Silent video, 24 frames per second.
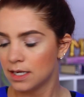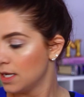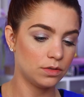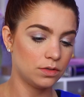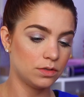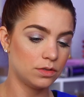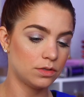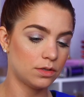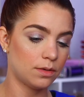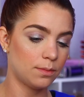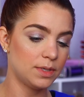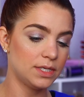
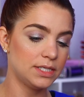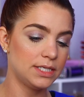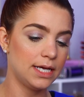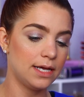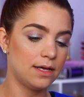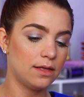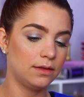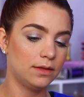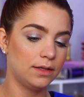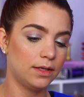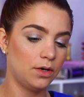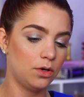So I'm going to take
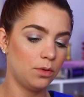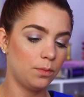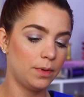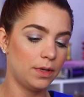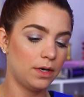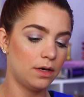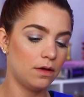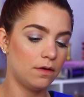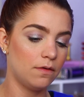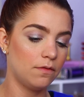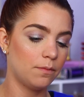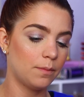a little bit
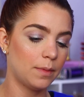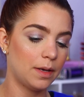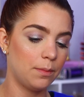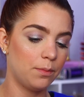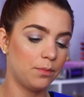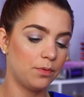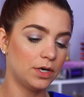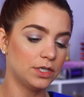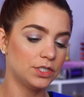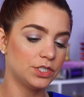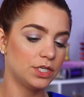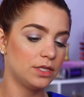of my
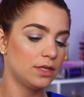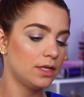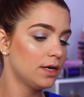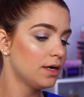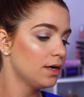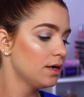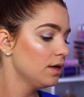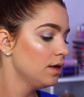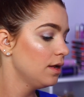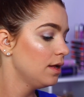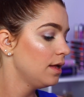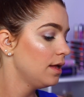brush in
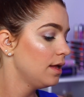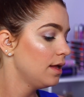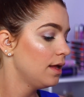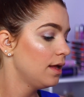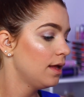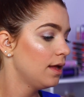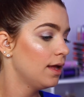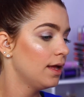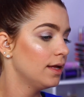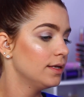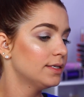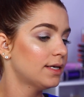there,
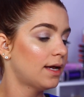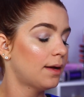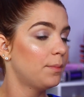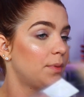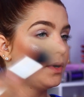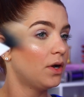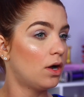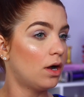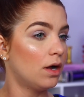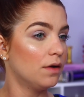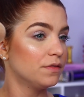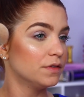tap it
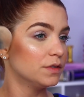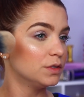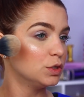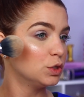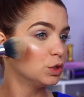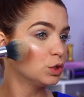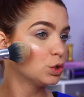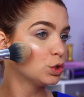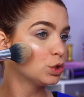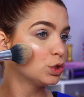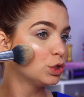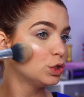off and
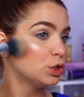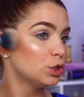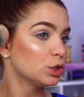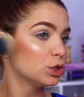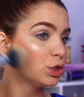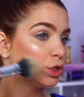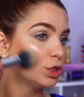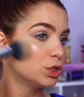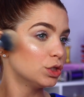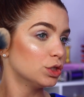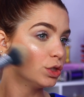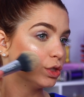just try to
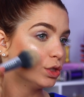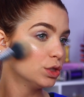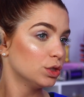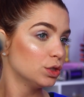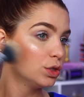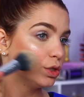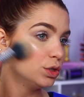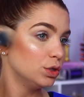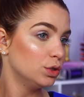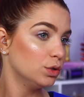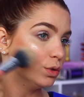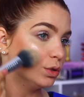kind of
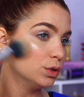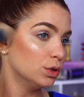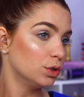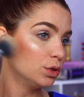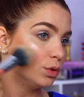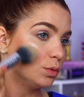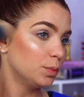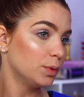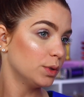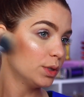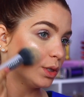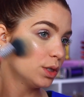do a
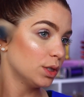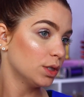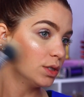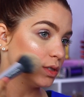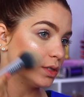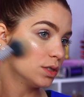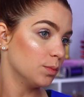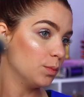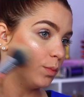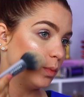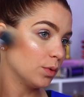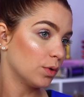little bit as
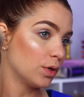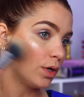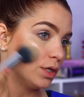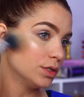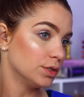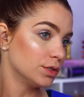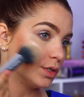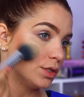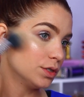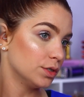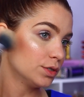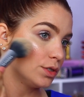a
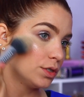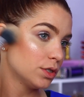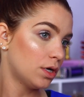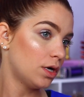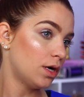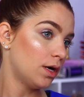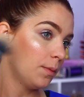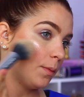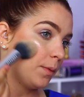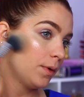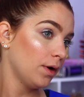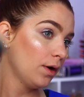bronzer
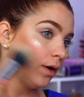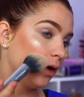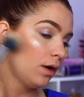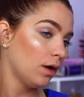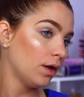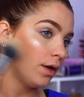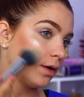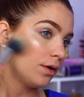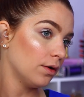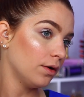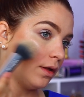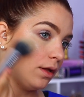topper
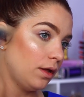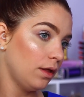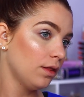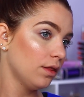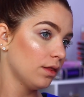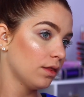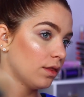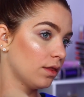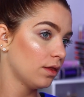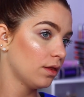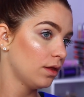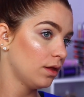
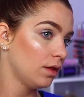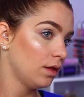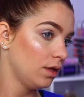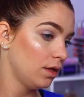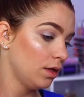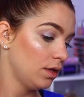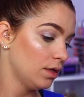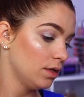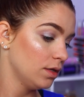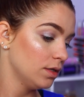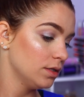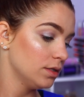underneath
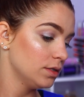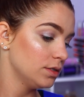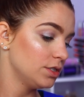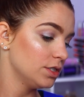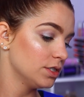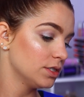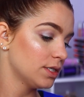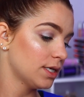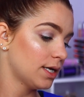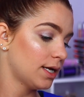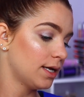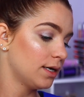
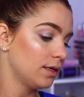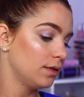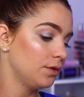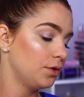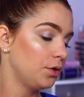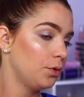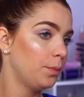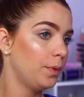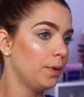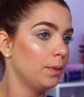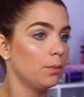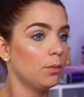just to add a
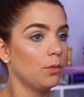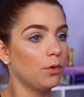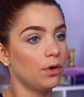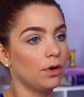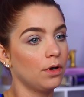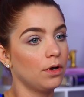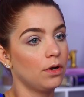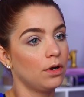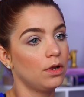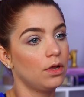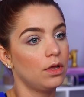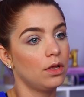little bit
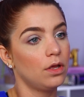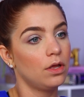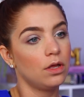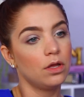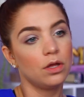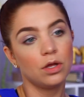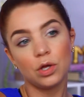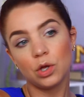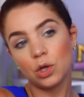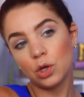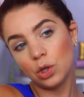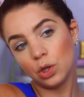more
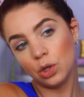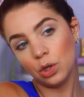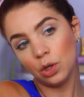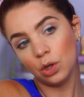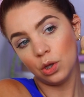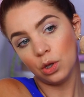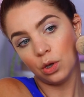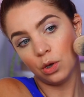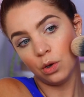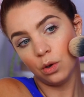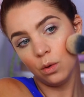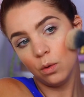
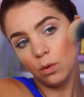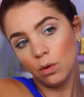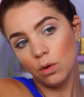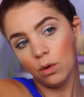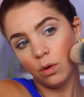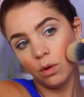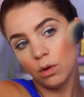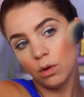glow.